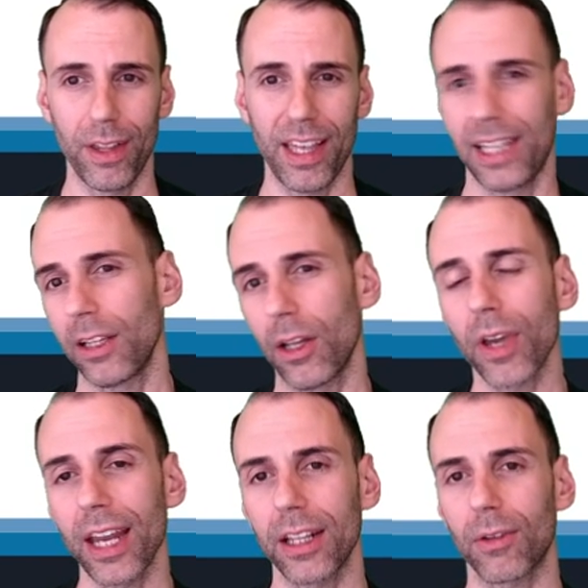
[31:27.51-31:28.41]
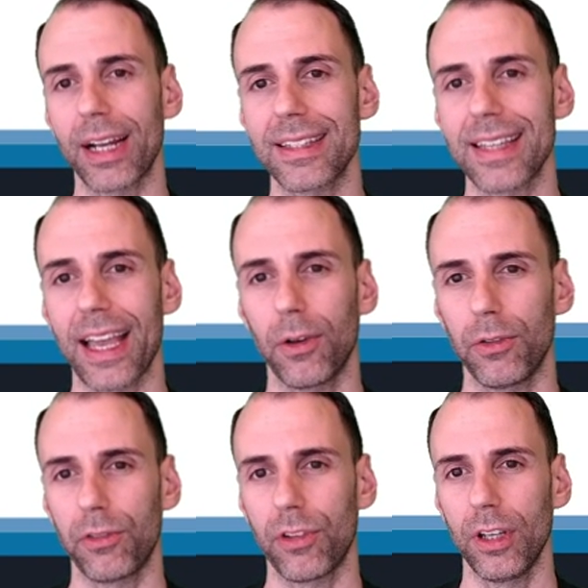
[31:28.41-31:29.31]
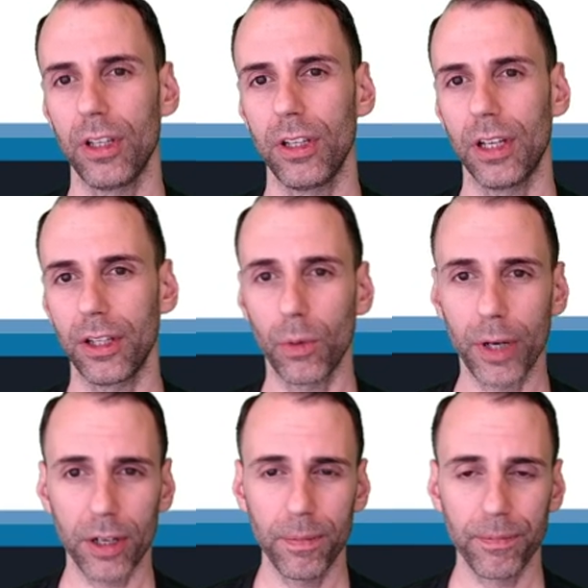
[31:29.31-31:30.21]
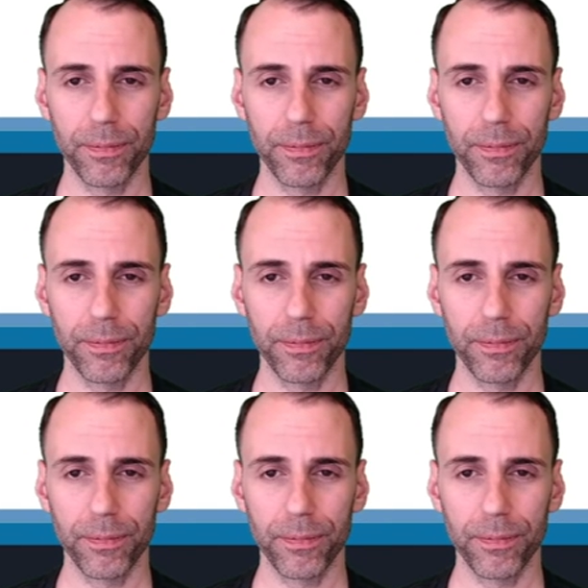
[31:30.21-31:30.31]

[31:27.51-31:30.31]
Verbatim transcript: And locating the rectangle's a little weird,